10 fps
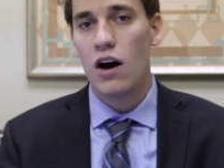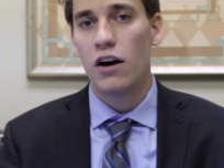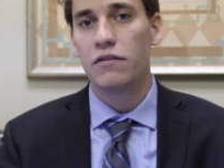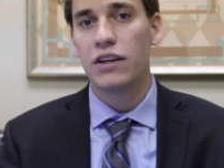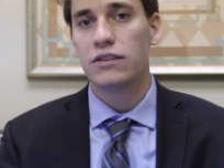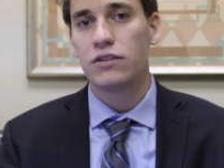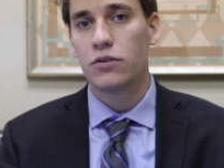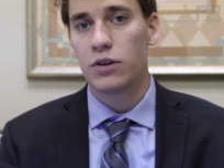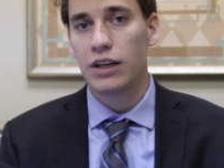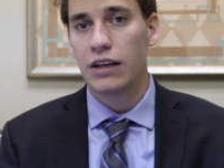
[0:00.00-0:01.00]
of these
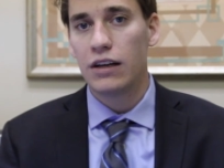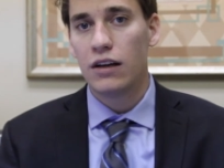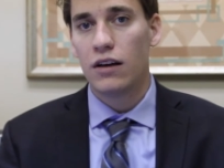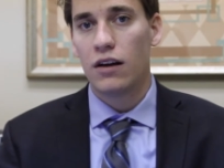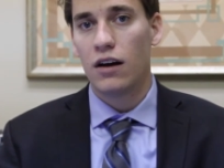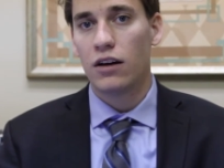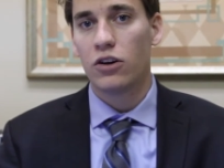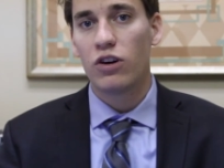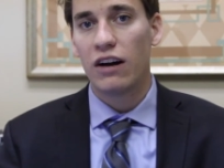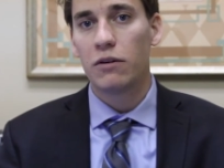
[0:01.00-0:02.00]
3
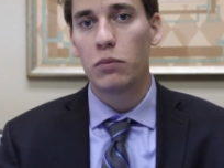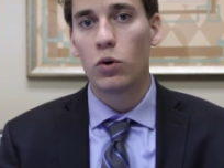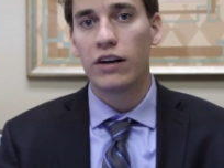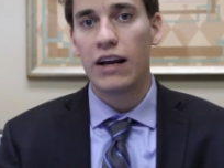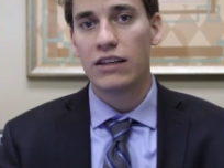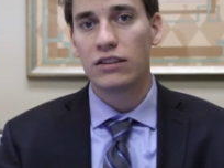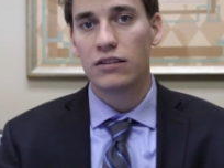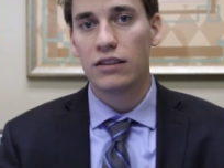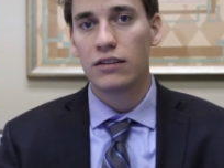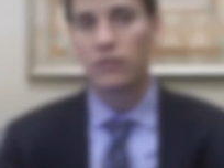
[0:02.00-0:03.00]
credit reporting
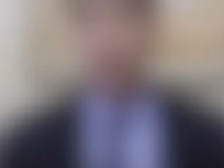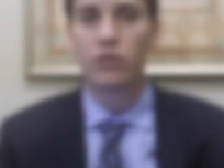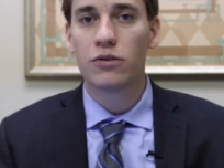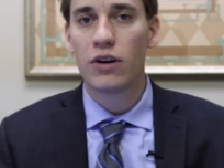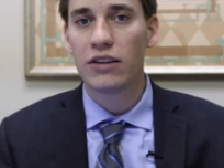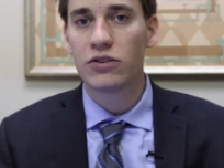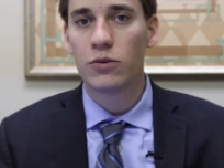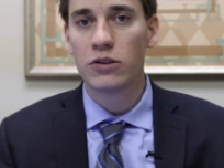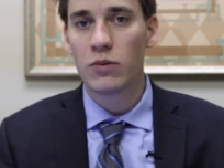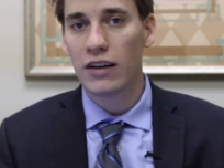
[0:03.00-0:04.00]
agencies. So credit
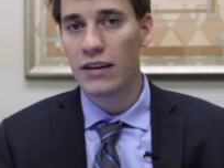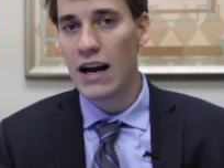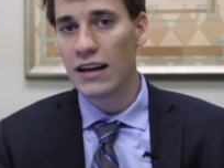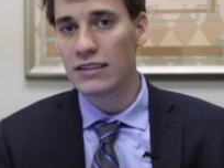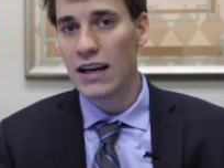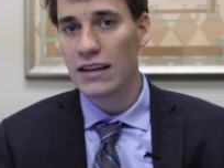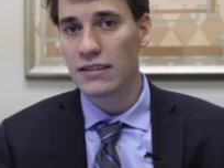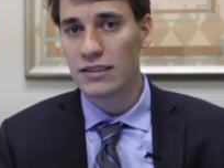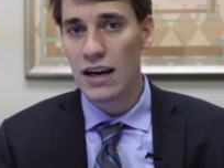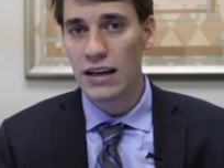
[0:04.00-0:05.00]
scores, while they're not an
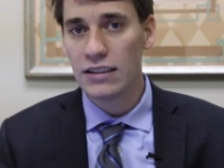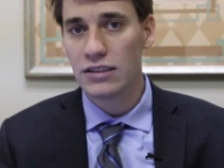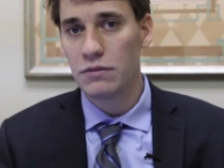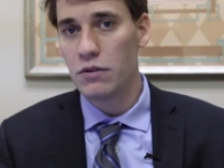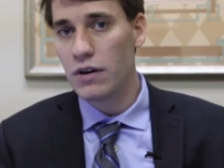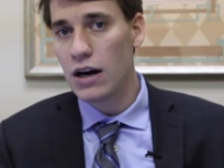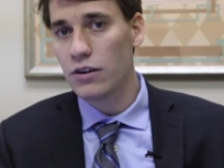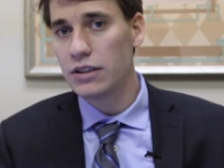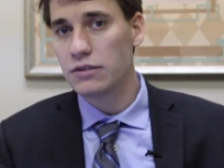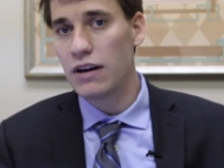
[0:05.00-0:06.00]
exact science, if you
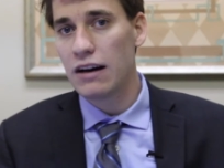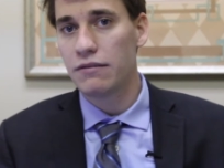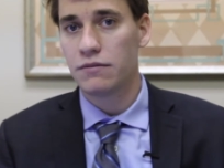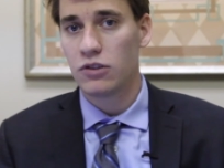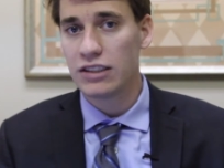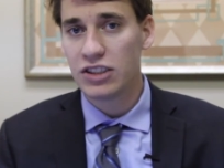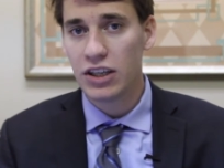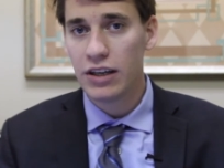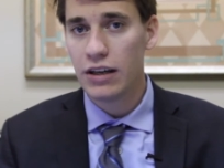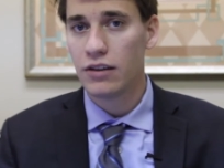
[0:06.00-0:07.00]
follow these 5
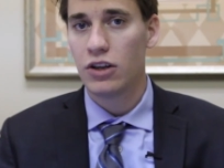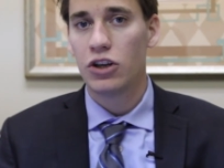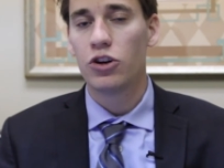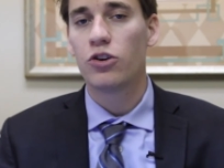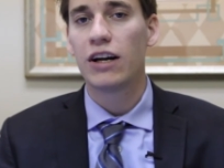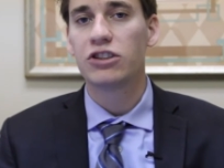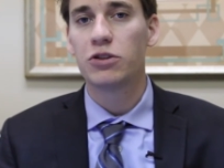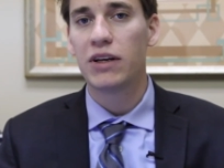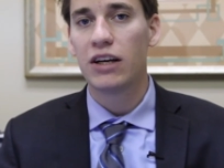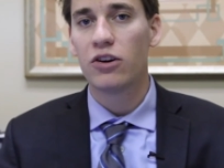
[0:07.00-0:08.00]
criteria, your credit
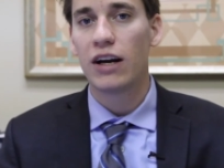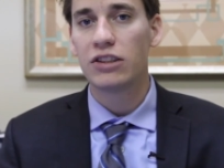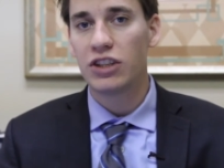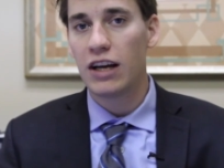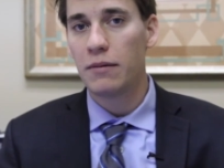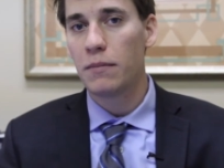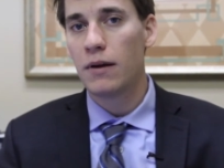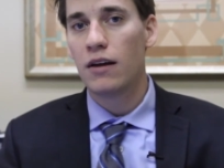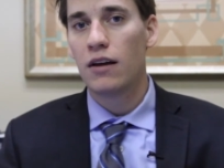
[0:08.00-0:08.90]
should be in great shape.